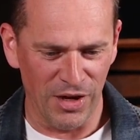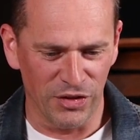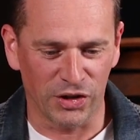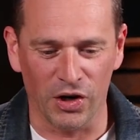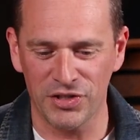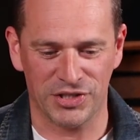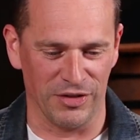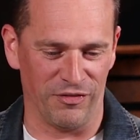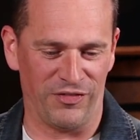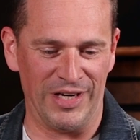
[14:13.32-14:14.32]
The
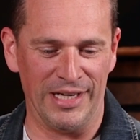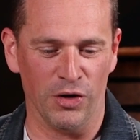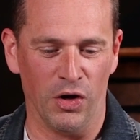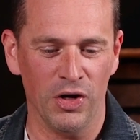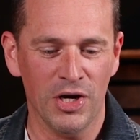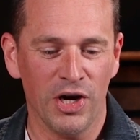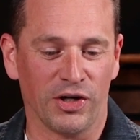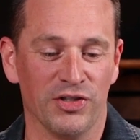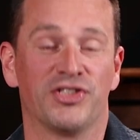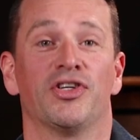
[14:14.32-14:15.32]
constant feeling or
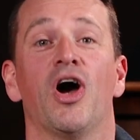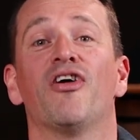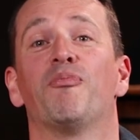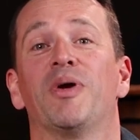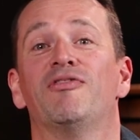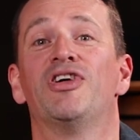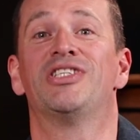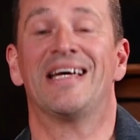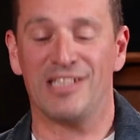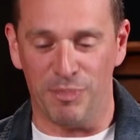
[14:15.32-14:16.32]
concern of being
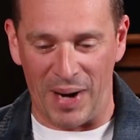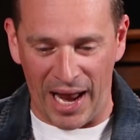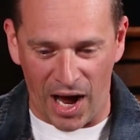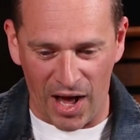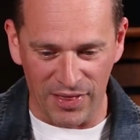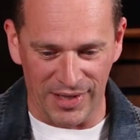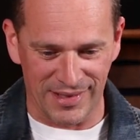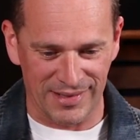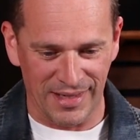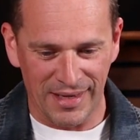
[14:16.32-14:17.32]
rejected by
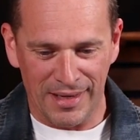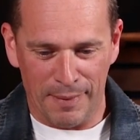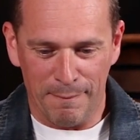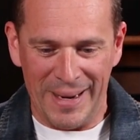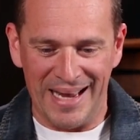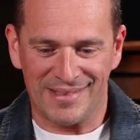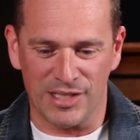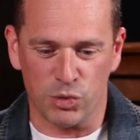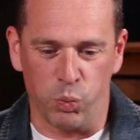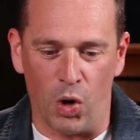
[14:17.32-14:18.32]
others makes
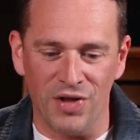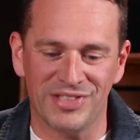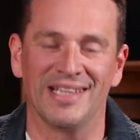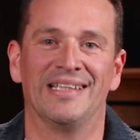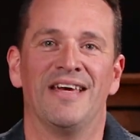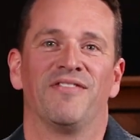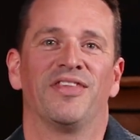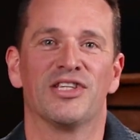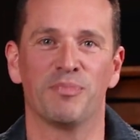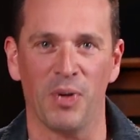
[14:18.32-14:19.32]
us want to live
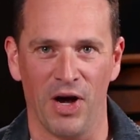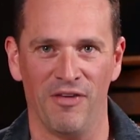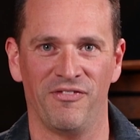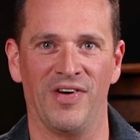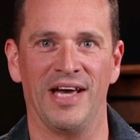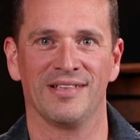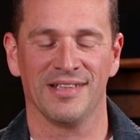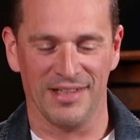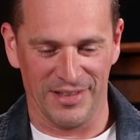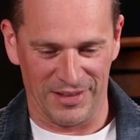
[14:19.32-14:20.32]
this perfect
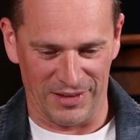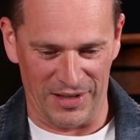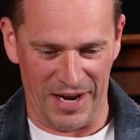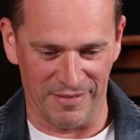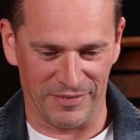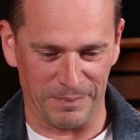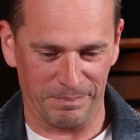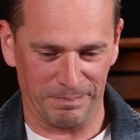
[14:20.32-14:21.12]
life.